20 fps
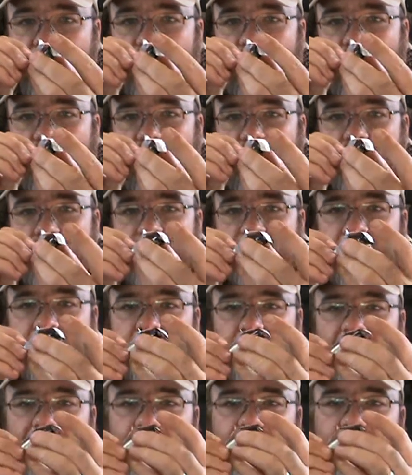And that one's
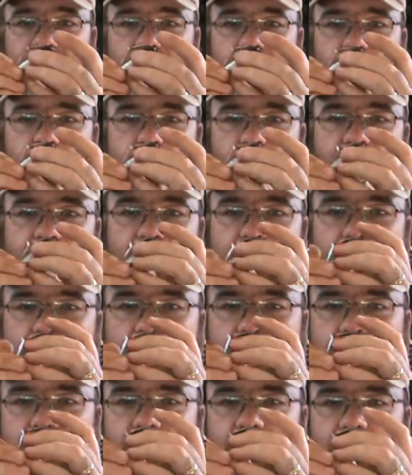getting my fingers way
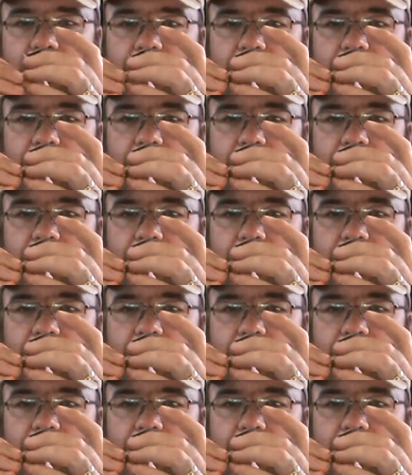hot.